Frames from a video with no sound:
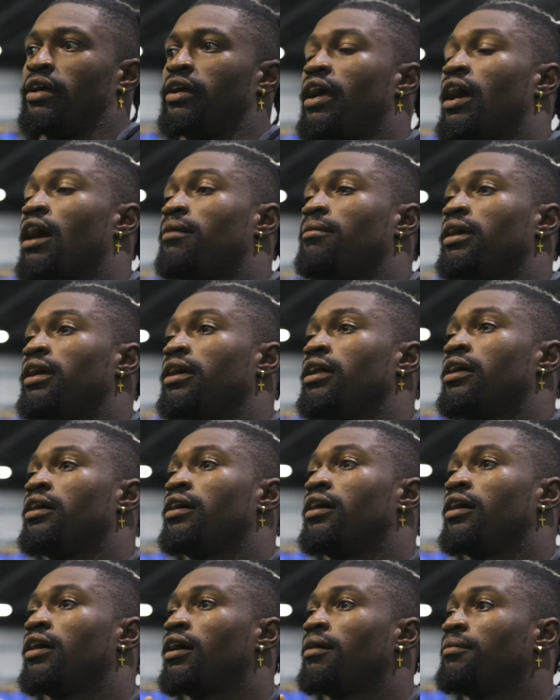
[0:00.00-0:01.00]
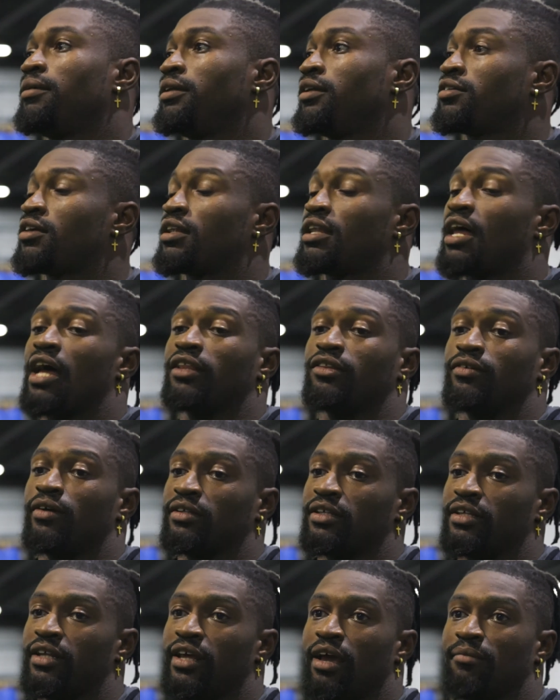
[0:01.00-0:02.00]
Yeah, I mean, there's a lot throughout the
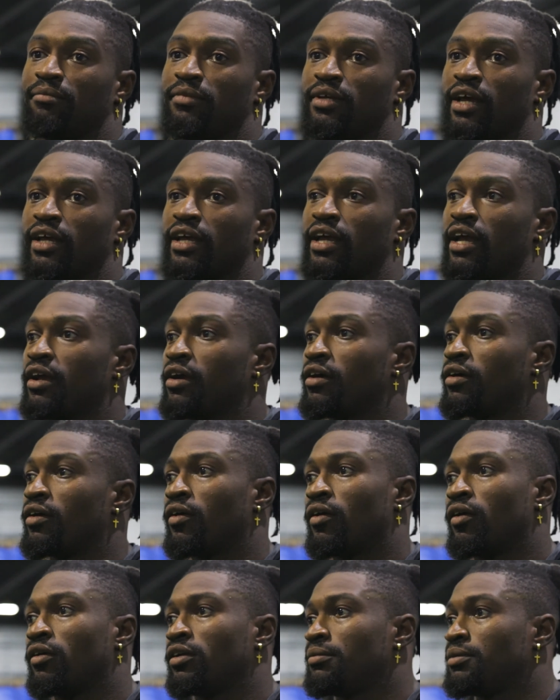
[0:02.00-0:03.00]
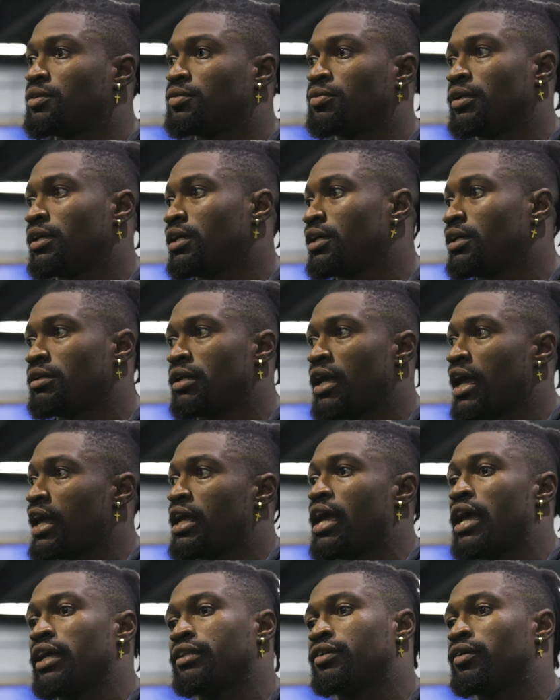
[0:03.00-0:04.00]
day. I mean, I get here early between
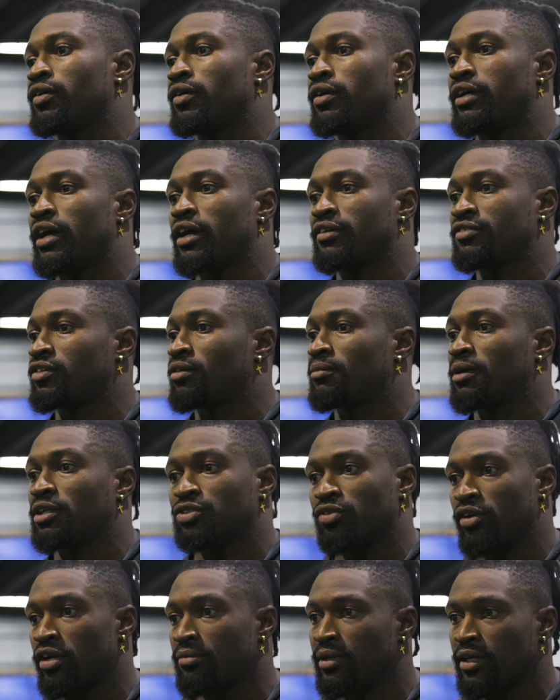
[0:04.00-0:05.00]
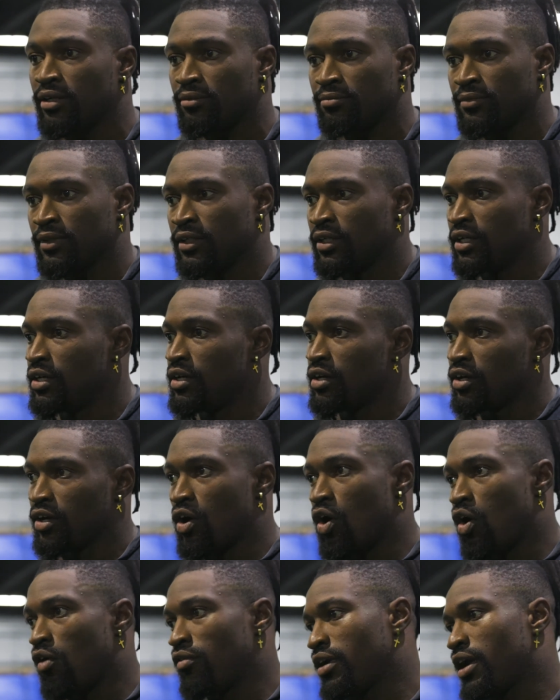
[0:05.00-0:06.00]
8:30. I start my treatment,
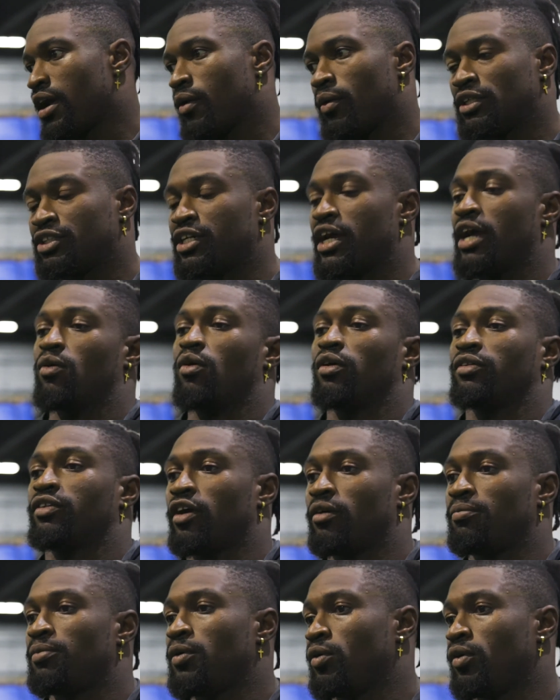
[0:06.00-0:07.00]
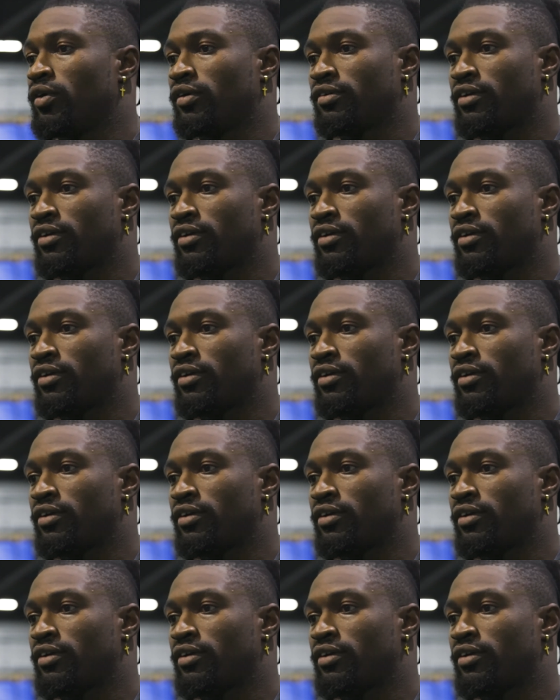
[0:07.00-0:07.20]
go over there with Jaguar Therapeutics.